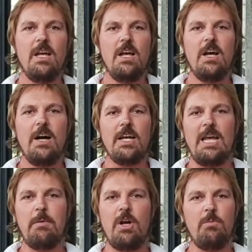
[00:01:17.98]
I
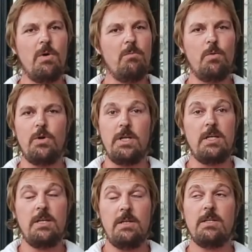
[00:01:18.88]
came home one morning
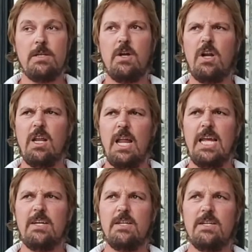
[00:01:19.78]
kind of
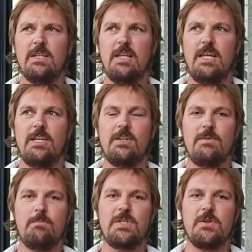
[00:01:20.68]
late, and
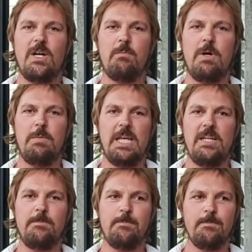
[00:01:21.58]
beside my
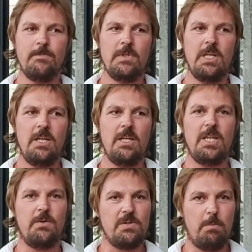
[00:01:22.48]
bed
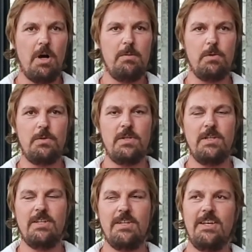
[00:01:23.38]
there was a Bible.
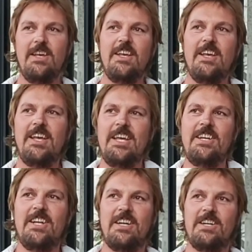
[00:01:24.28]

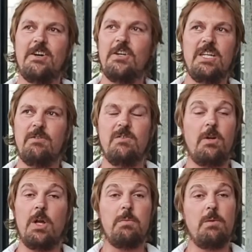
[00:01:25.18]
And I'd never even
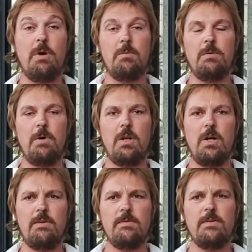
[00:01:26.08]
opened a Bible in my
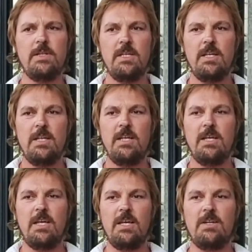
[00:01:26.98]
life,
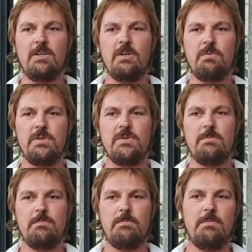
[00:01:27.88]
and
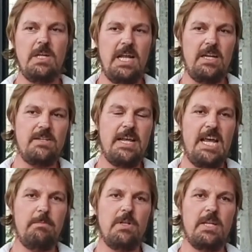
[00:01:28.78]
it had a
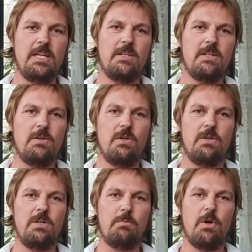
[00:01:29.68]
tab in there on
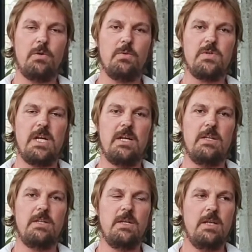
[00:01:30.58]
the prodigal son,
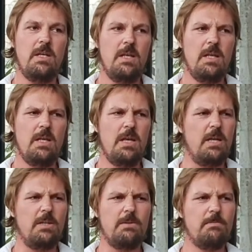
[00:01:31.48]

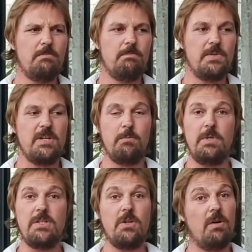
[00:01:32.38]
and for some
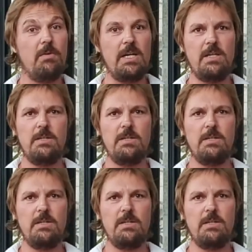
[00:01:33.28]
reason I read it.